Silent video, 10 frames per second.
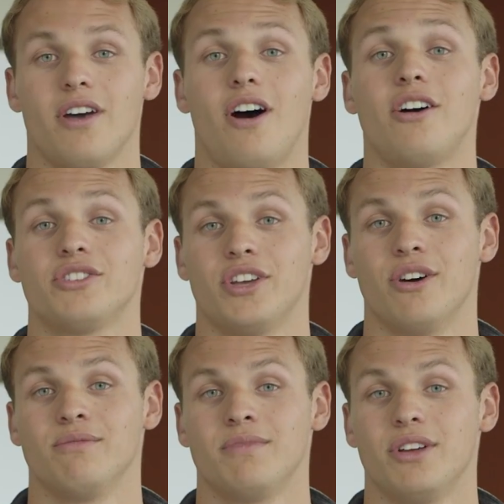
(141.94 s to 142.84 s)

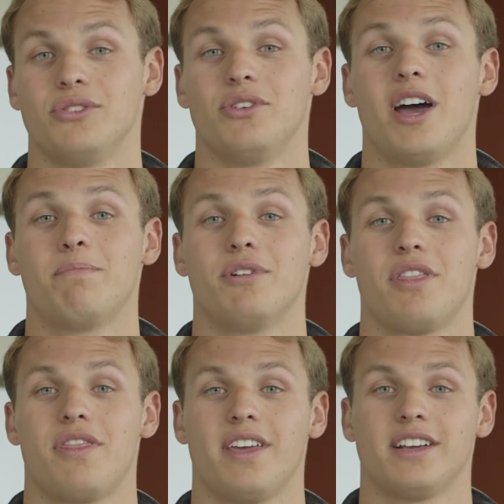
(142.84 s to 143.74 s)
Also, do not put
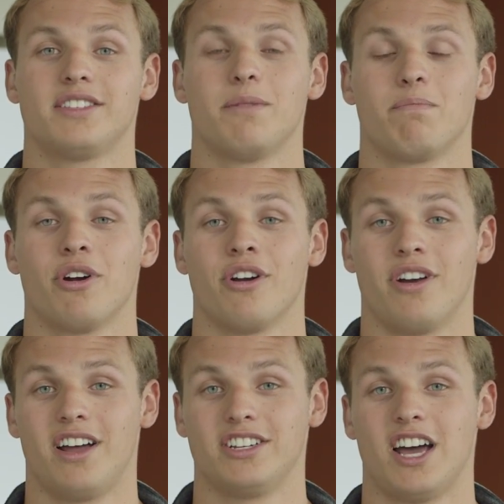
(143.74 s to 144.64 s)
things that burn
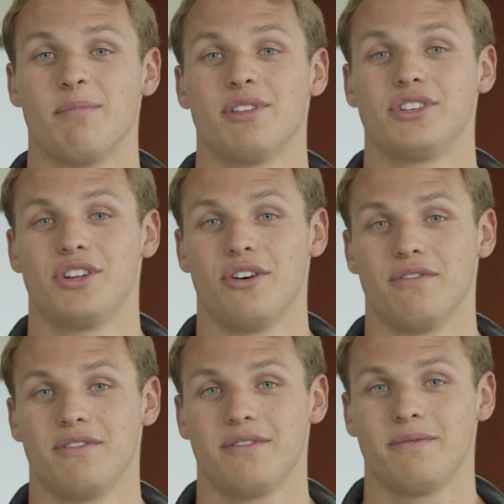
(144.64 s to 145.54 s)
on top of the stove.